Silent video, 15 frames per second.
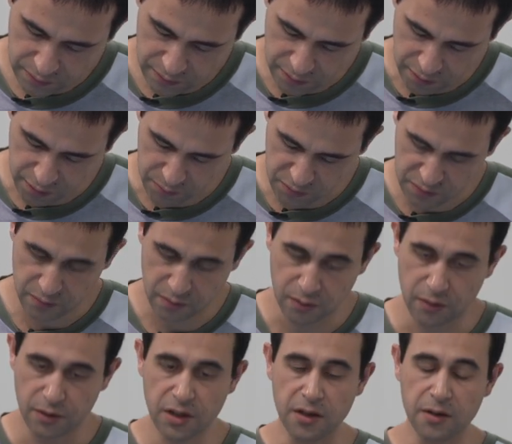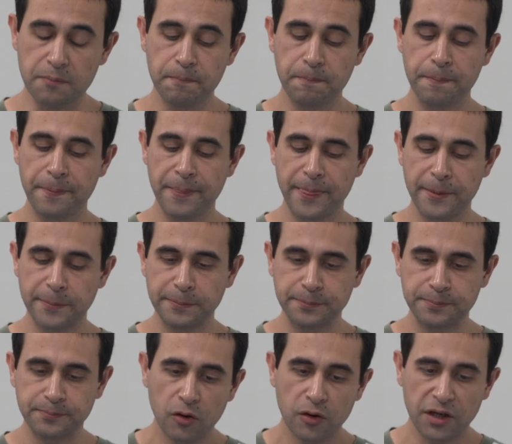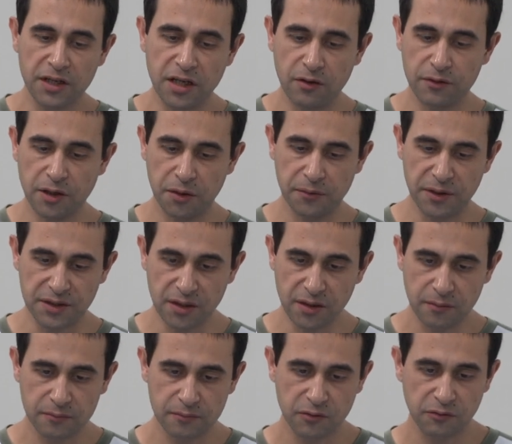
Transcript: times RE. Okay, now we are ready.